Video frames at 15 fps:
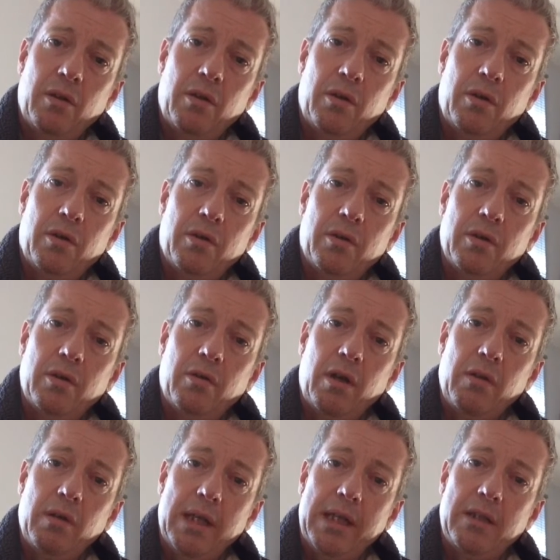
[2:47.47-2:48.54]
or your
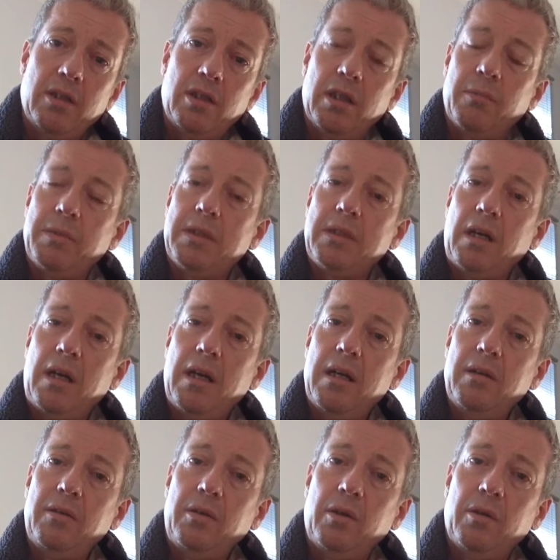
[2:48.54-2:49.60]
own leadership
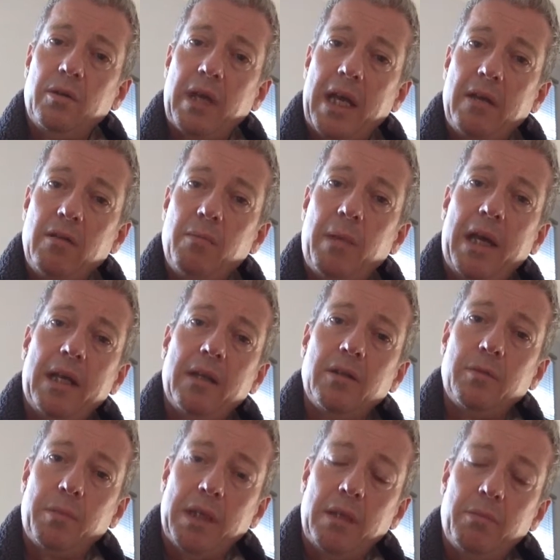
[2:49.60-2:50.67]
style, or how you
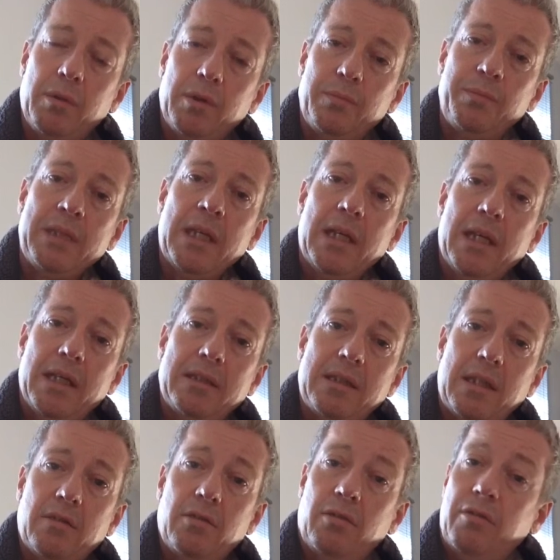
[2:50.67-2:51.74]
manage people, etc.